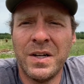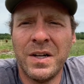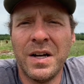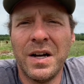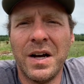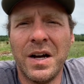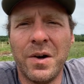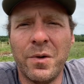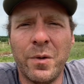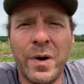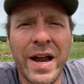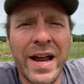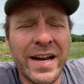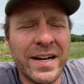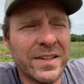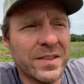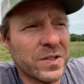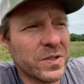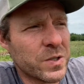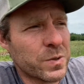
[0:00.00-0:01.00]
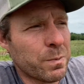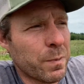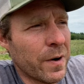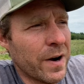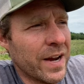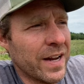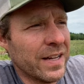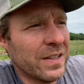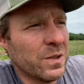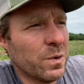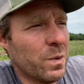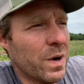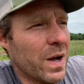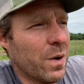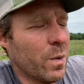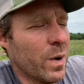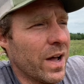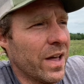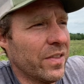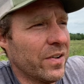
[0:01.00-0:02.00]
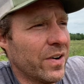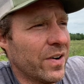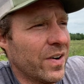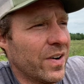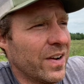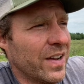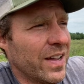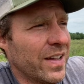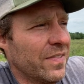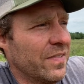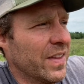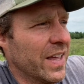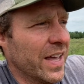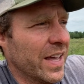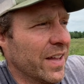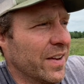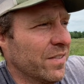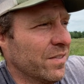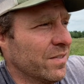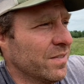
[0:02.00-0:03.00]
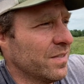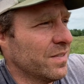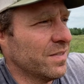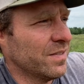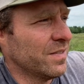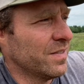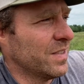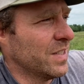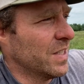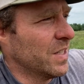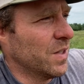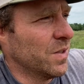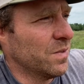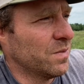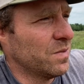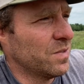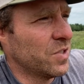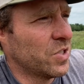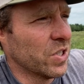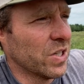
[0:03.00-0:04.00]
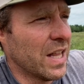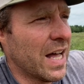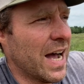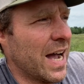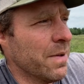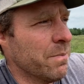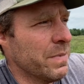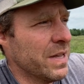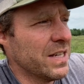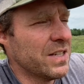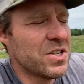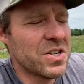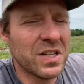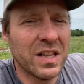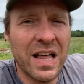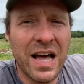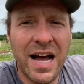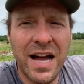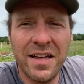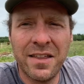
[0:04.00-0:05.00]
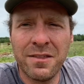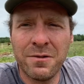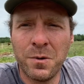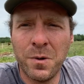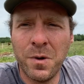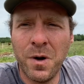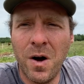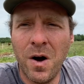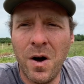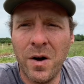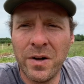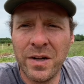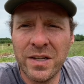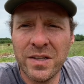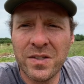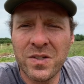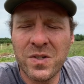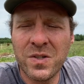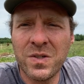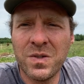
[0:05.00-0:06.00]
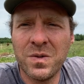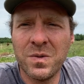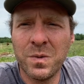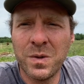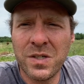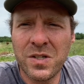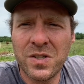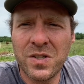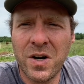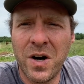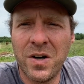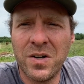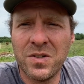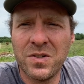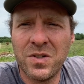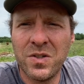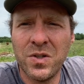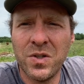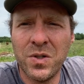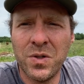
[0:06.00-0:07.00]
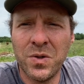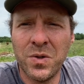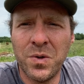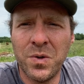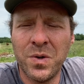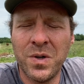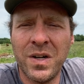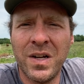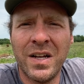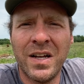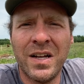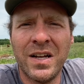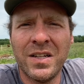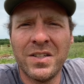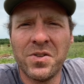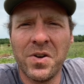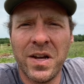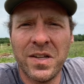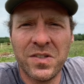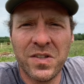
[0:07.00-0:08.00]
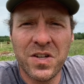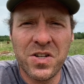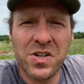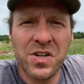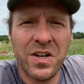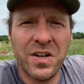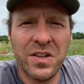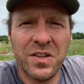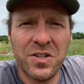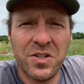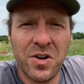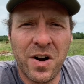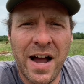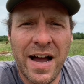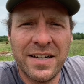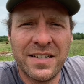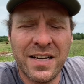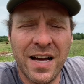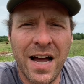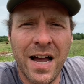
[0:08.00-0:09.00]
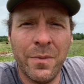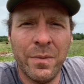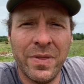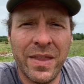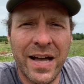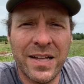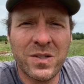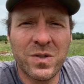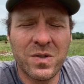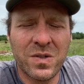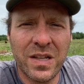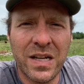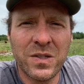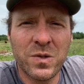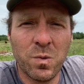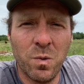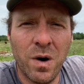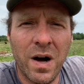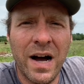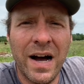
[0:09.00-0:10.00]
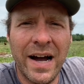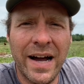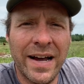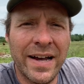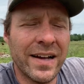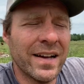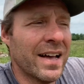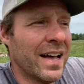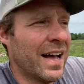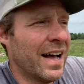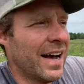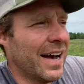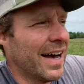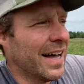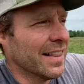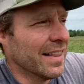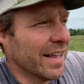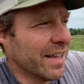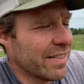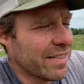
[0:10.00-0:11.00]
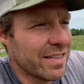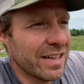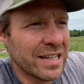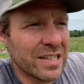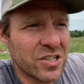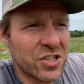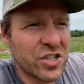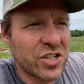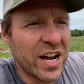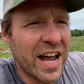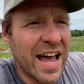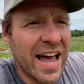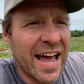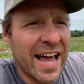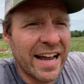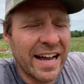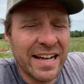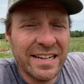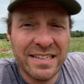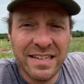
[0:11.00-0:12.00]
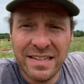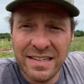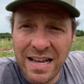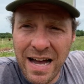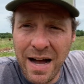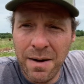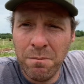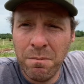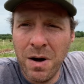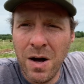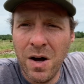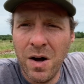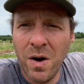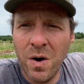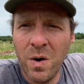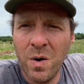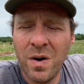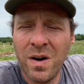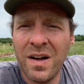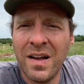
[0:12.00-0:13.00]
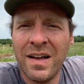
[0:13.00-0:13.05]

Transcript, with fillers: uh, rain in the spring and the wet weather, and then you know July, mid-July through August, we start to transition into the dry time, and that's that's why I let things shag. I did not mow,